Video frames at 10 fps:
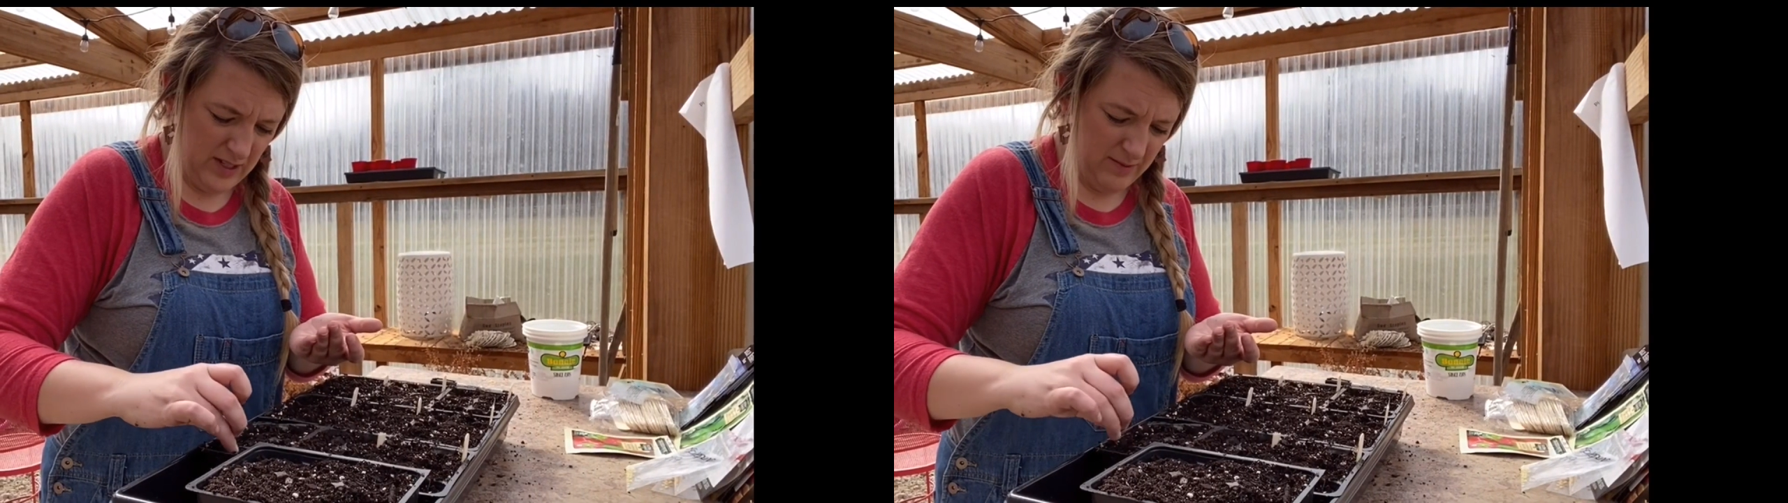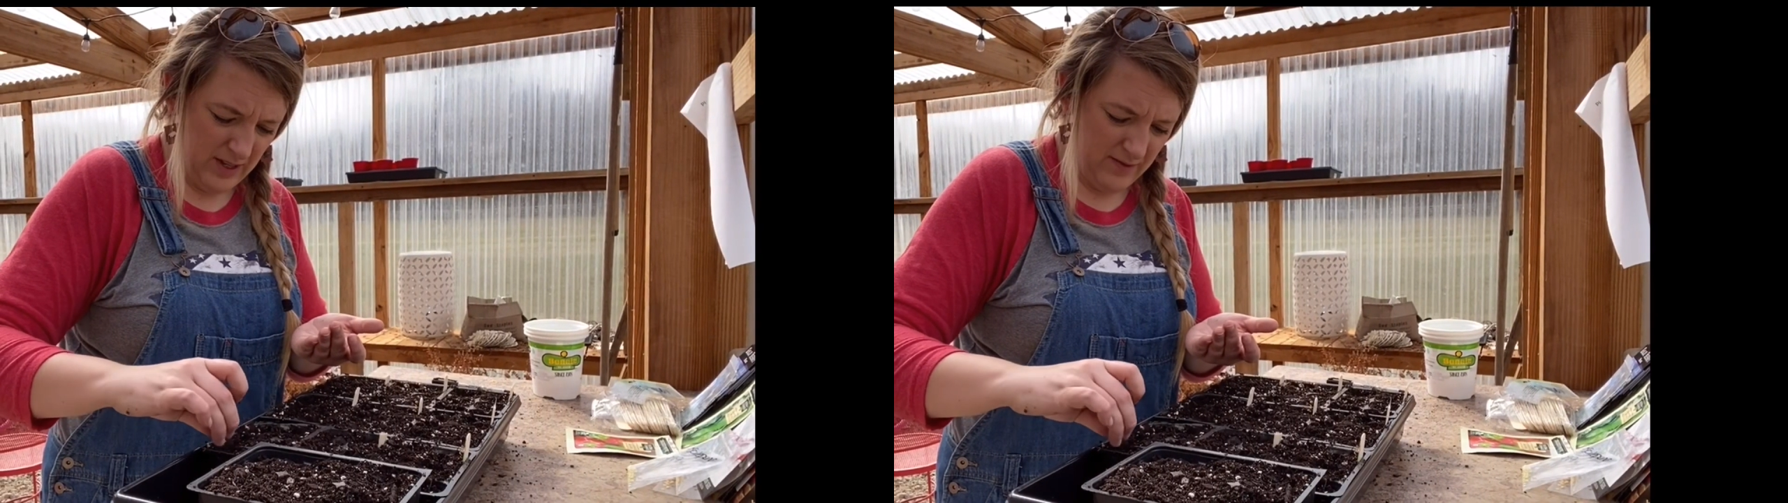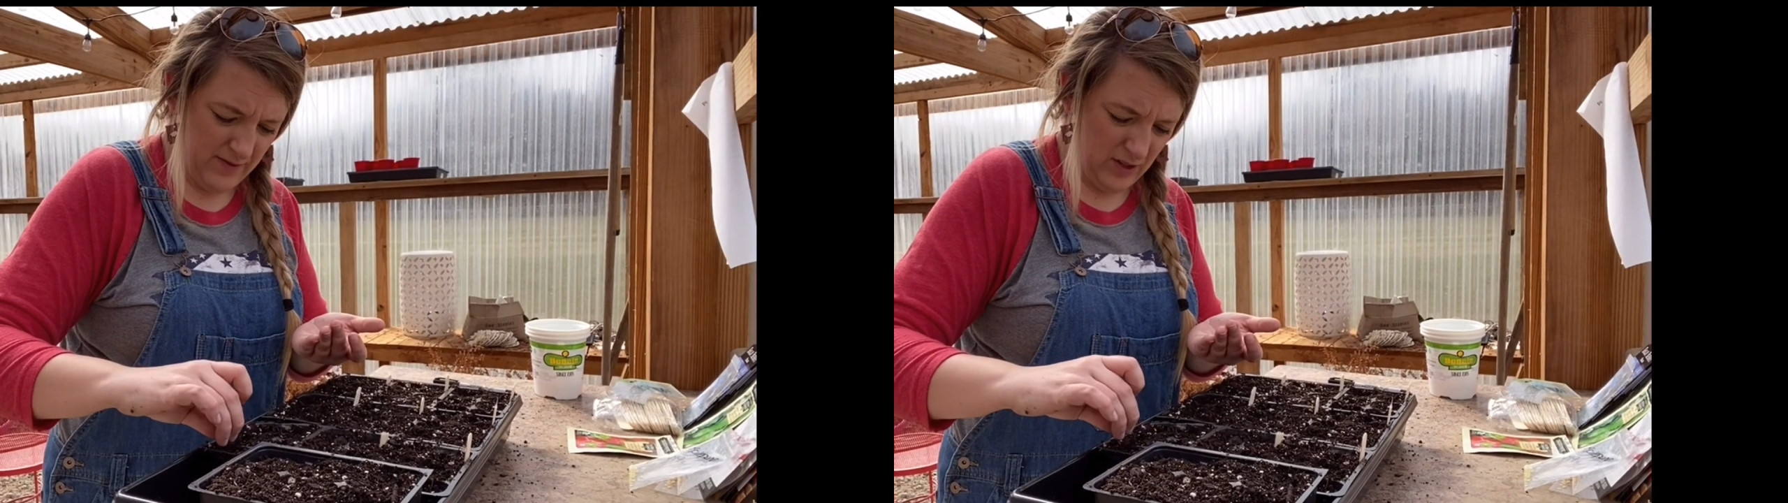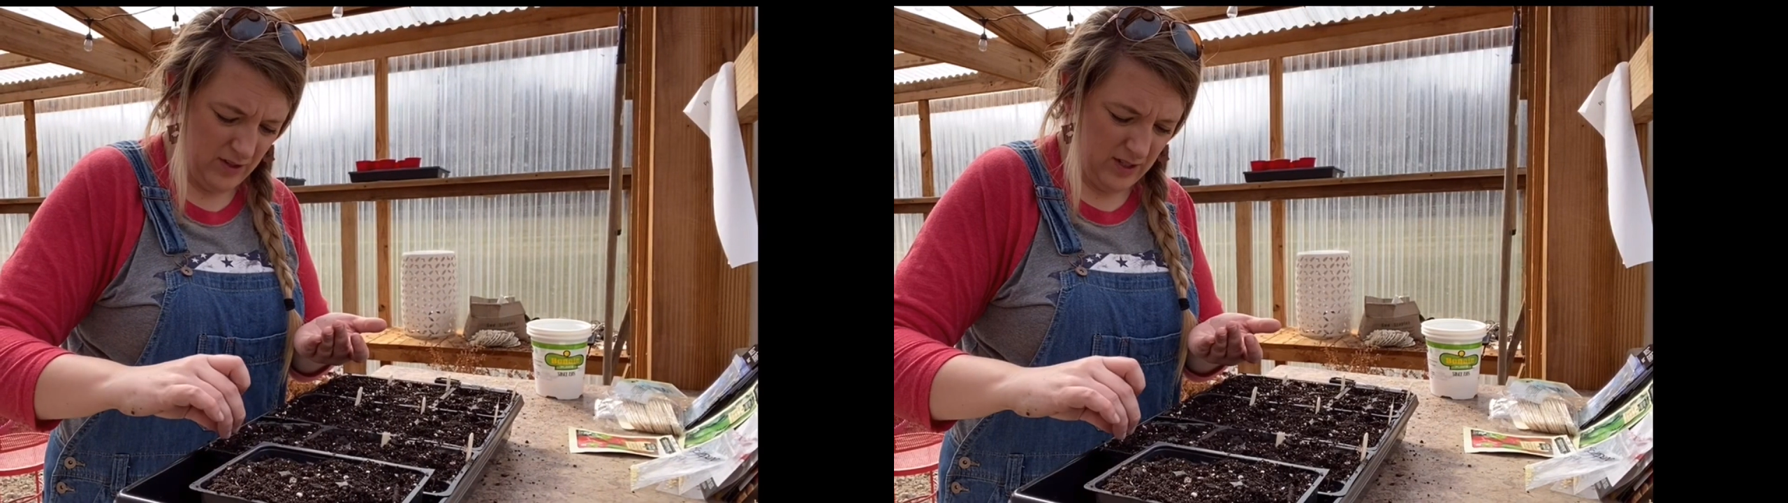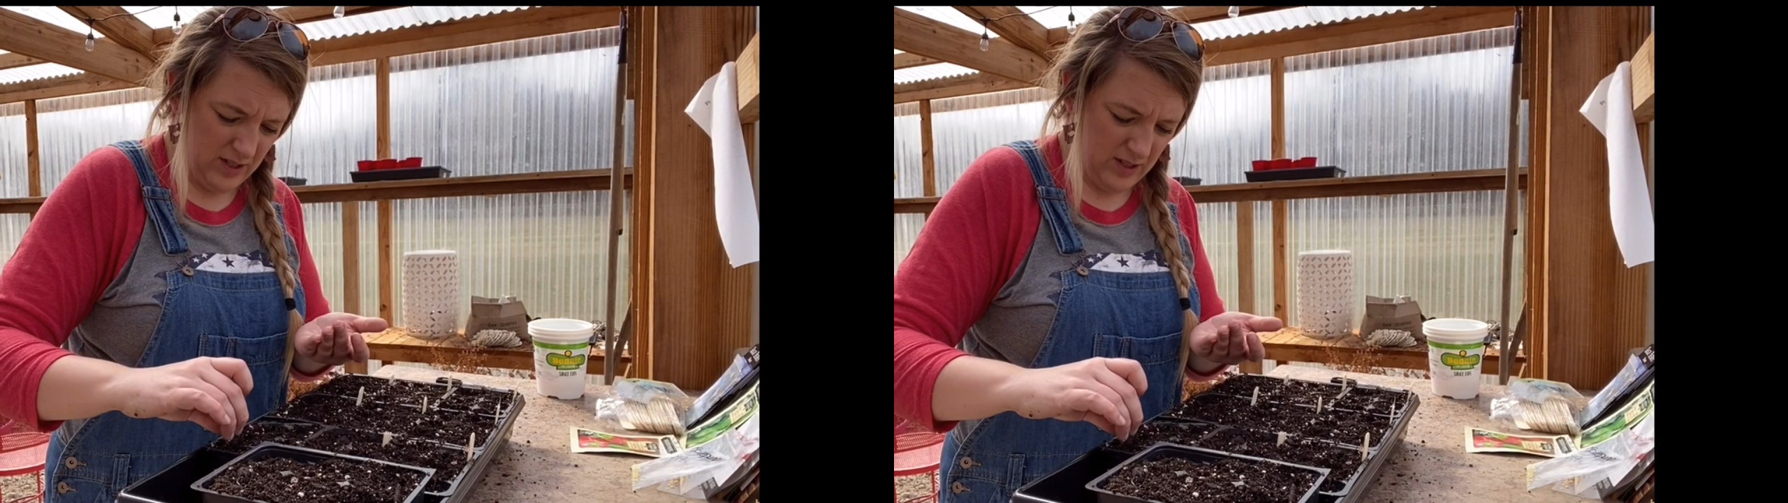to Mount
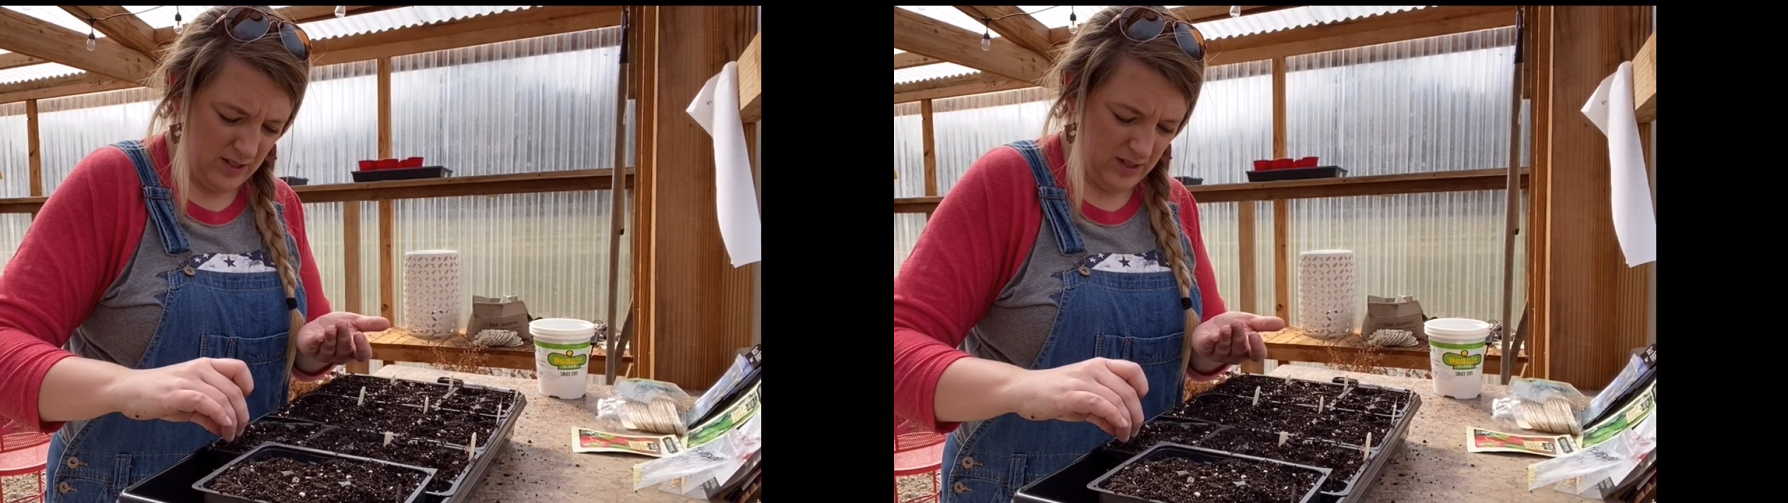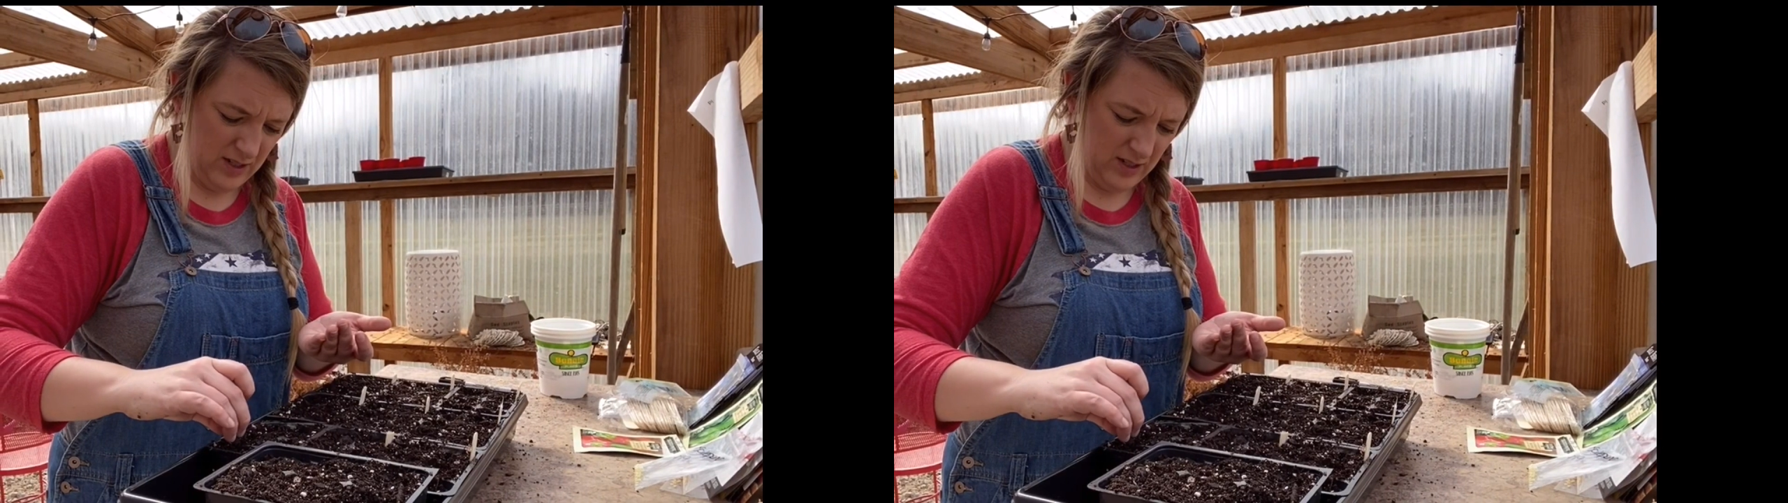Vernon